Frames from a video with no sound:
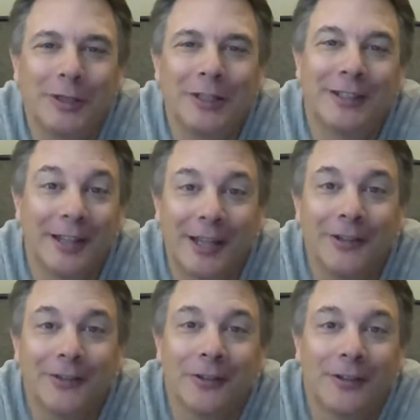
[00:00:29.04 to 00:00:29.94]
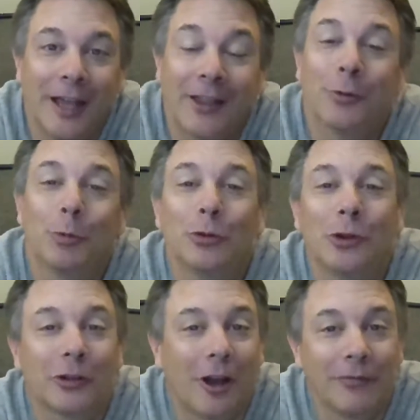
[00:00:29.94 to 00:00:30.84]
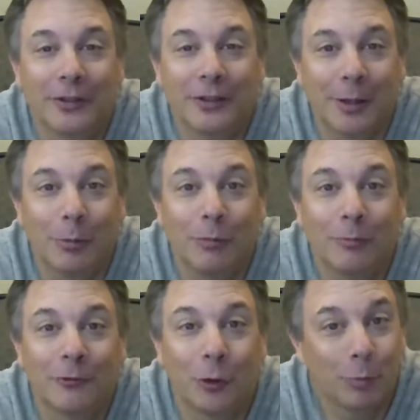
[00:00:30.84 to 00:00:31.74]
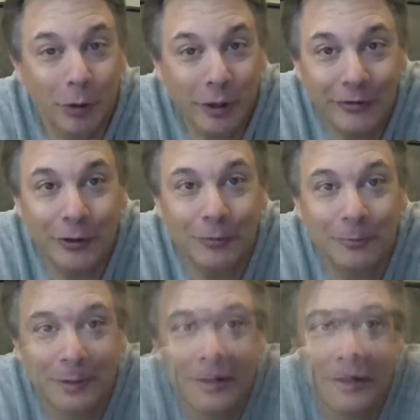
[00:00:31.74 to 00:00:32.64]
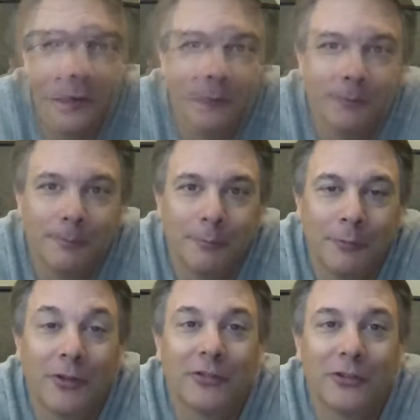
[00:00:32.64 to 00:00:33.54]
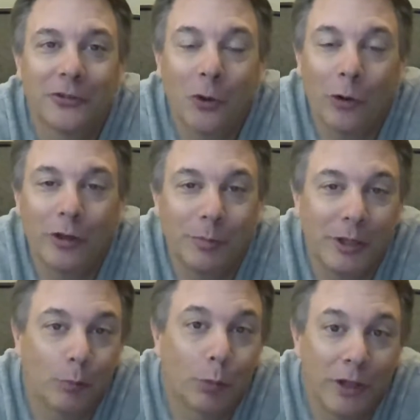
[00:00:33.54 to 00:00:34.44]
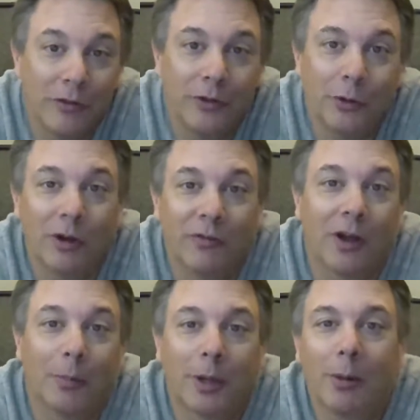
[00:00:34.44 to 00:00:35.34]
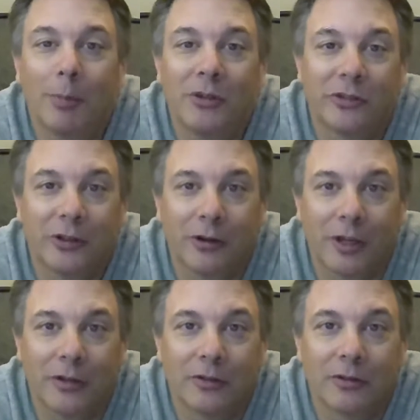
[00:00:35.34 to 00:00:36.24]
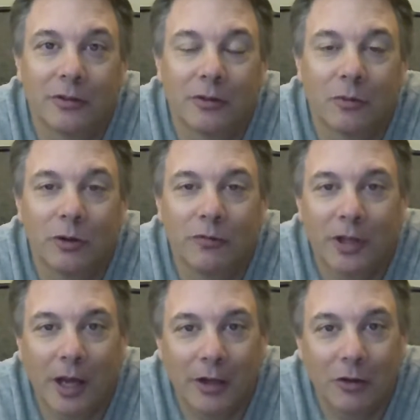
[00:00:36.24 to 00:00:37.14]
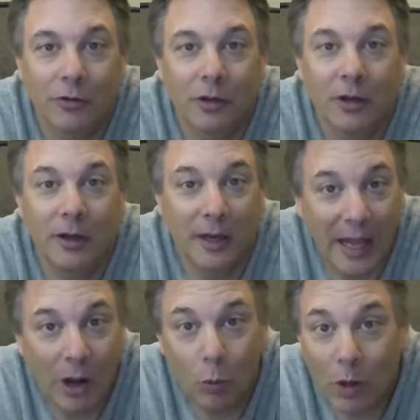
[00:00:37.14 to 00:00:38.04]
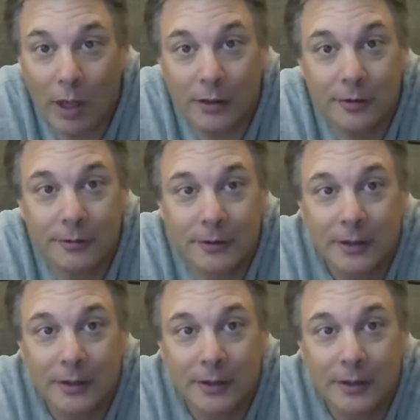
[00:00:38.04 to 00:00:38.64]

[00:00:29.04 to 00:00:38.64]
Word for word: me today at the Punla Coffee Table for preview. This is going to be a preview of an upcoming series we've titled Now What?